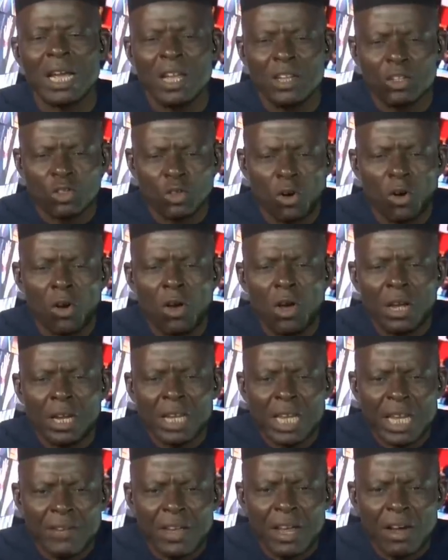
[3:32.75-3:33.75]
So
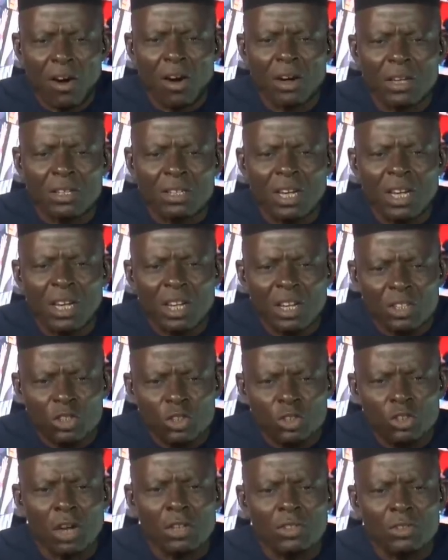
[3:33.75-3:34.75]
giving us
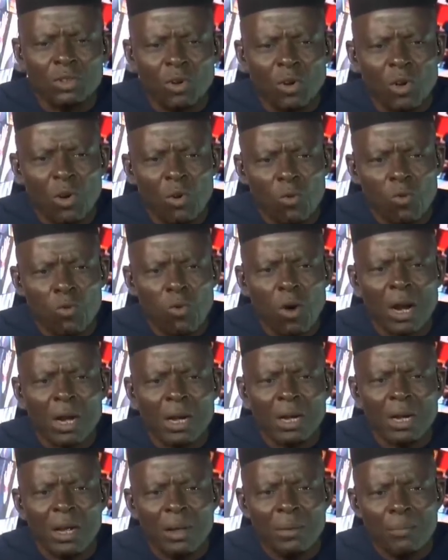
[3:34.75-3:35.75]
just
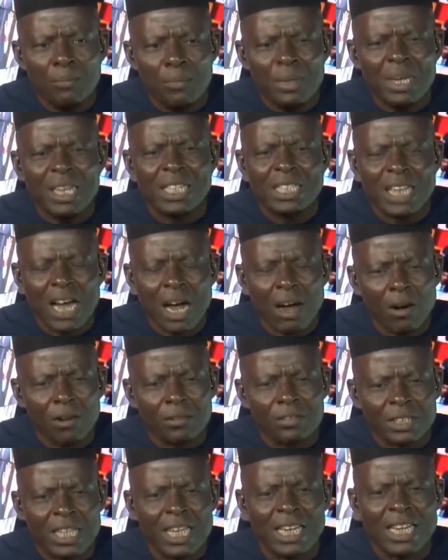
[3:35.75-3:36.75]
one minister of
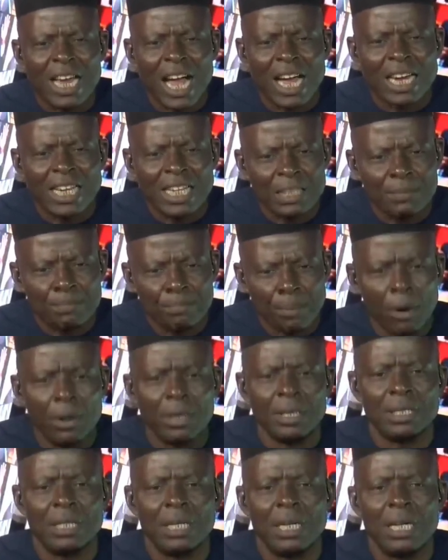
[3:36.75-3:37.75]
state at this
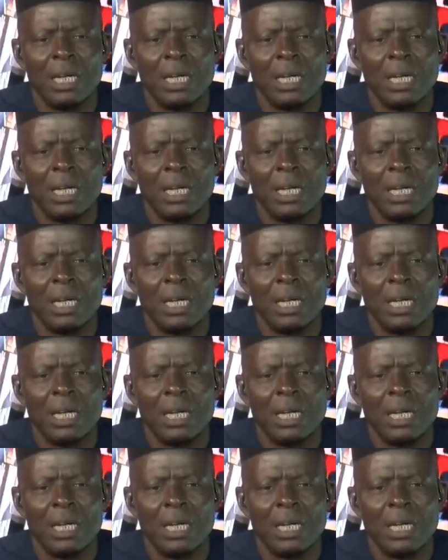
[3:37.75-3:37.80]
point